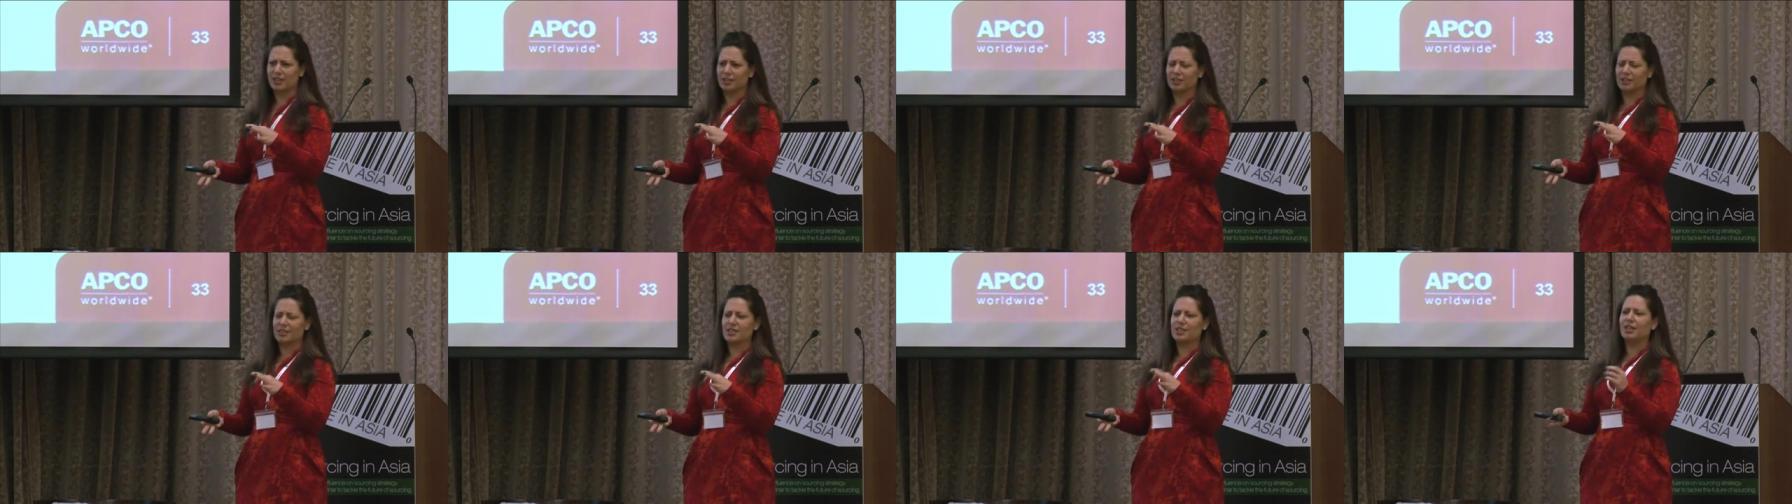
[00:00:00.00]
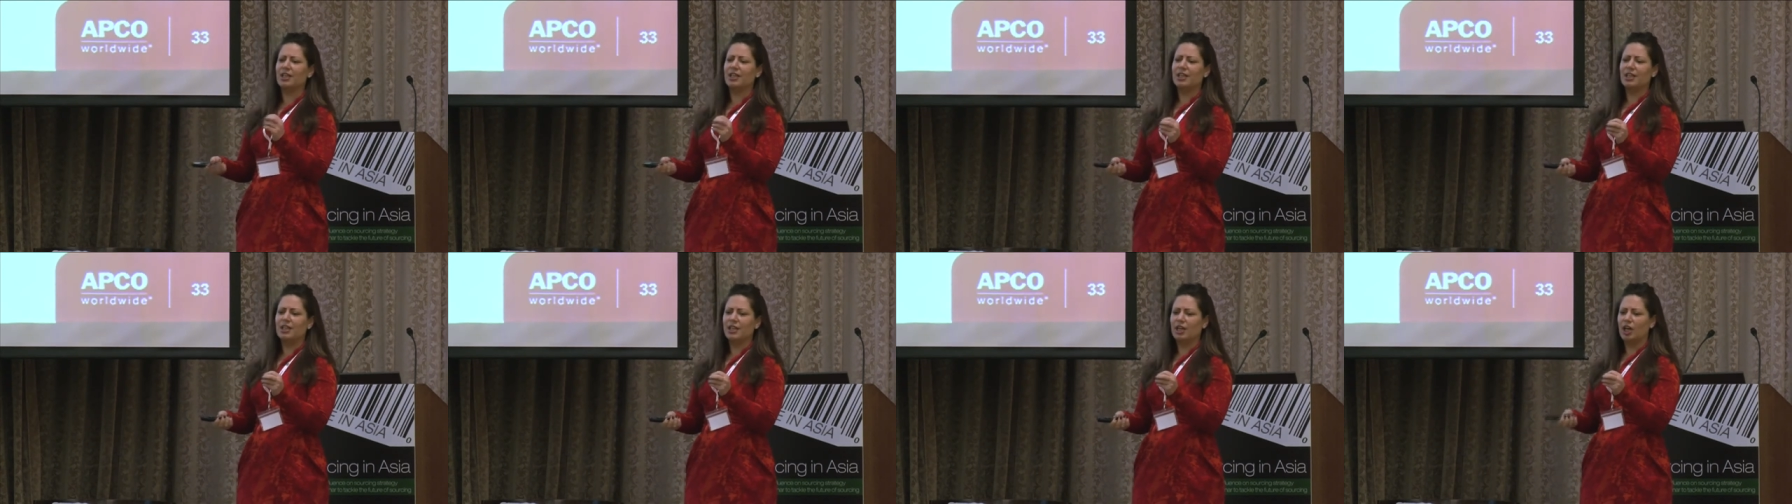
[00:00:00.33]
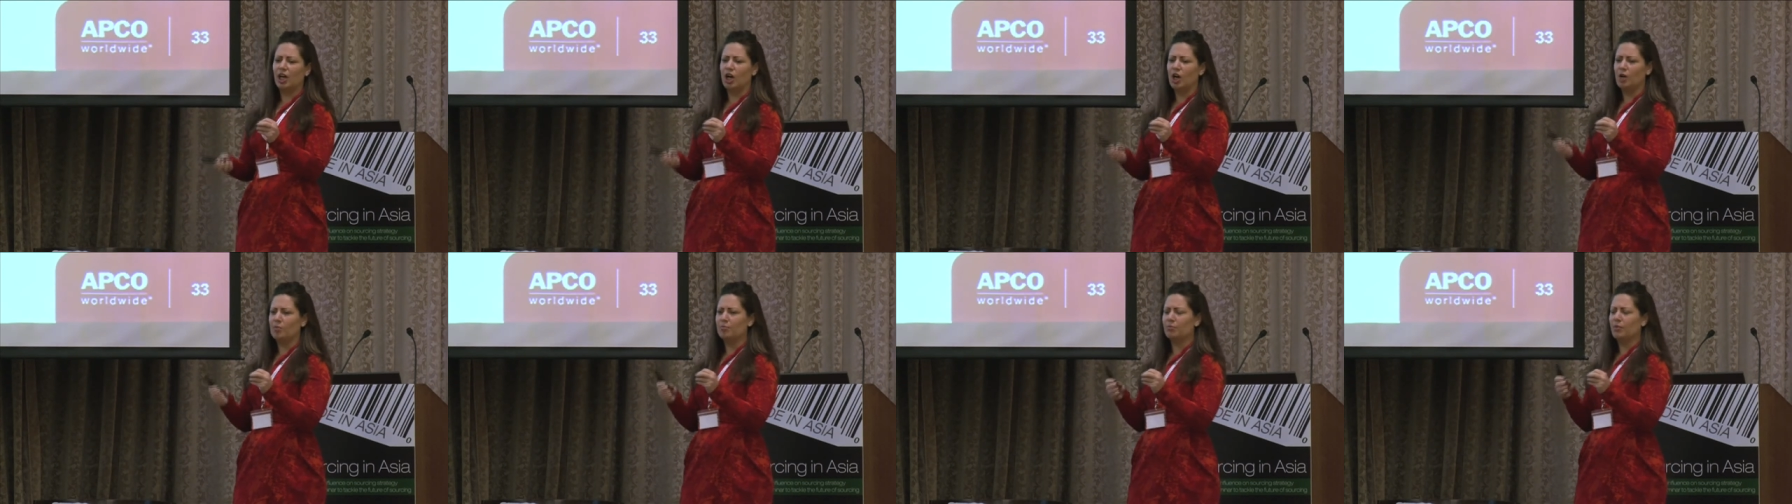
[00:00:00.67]
And,
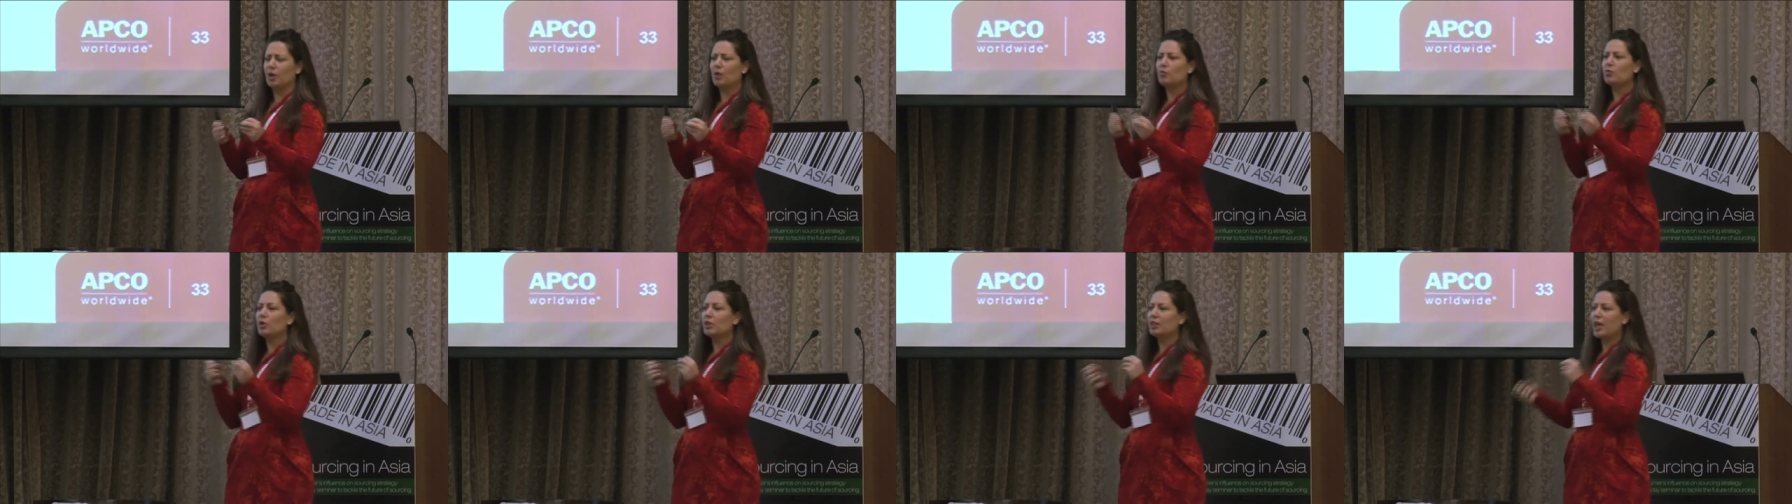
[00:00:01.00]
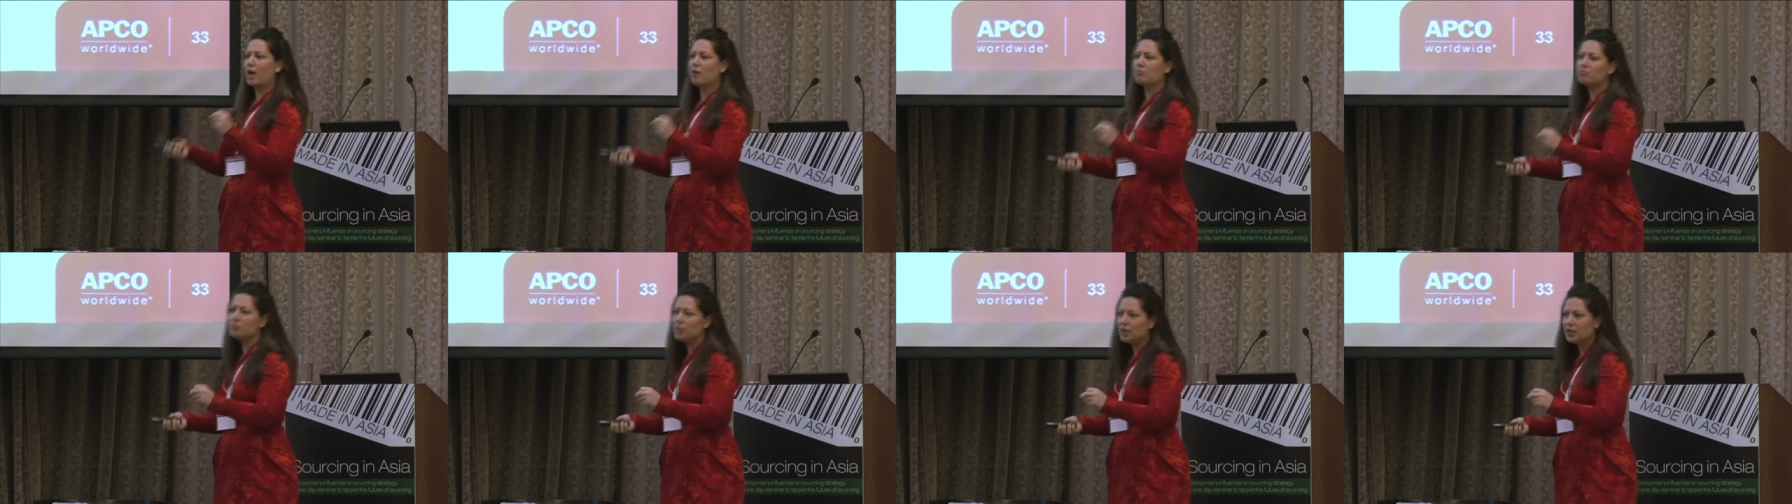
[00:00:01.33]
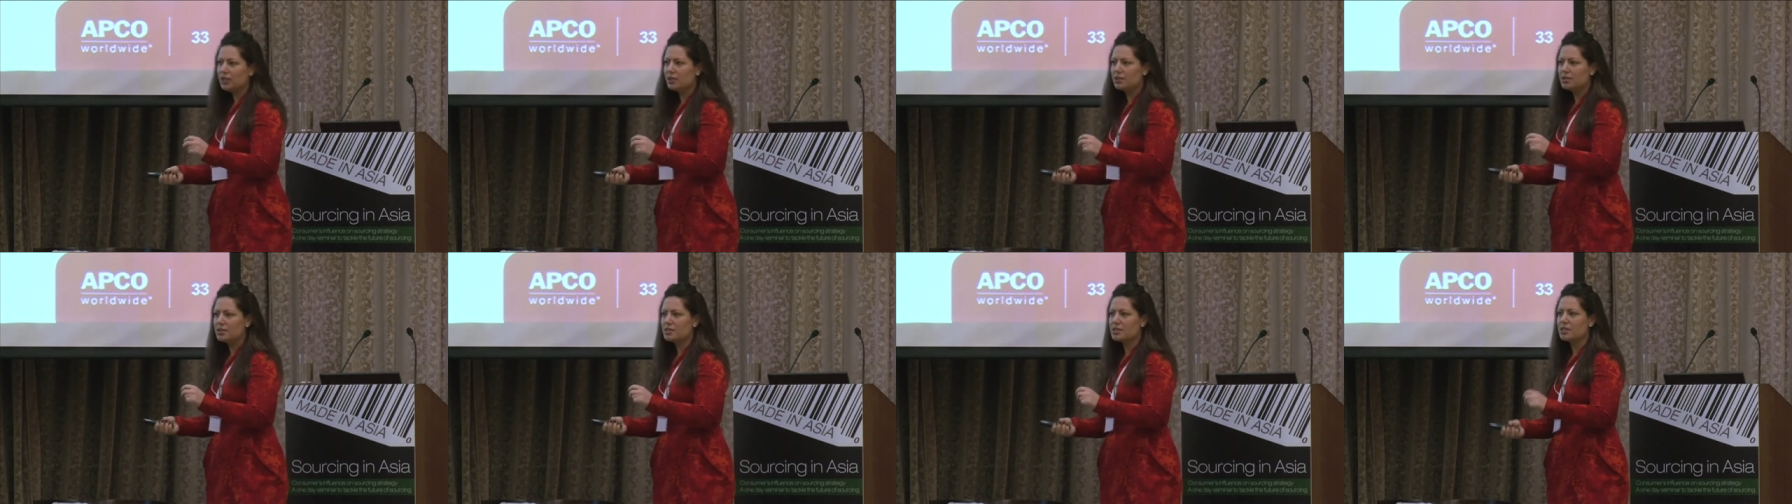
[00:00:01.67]
um, and what that
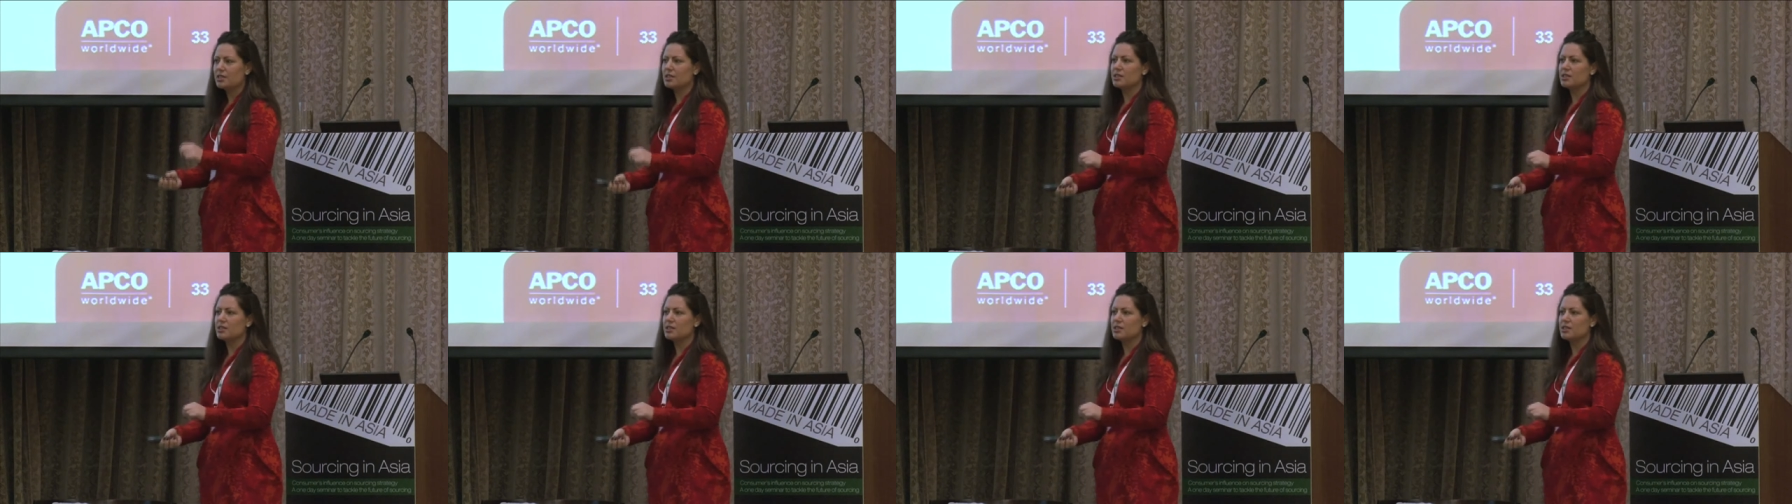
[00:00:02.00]
means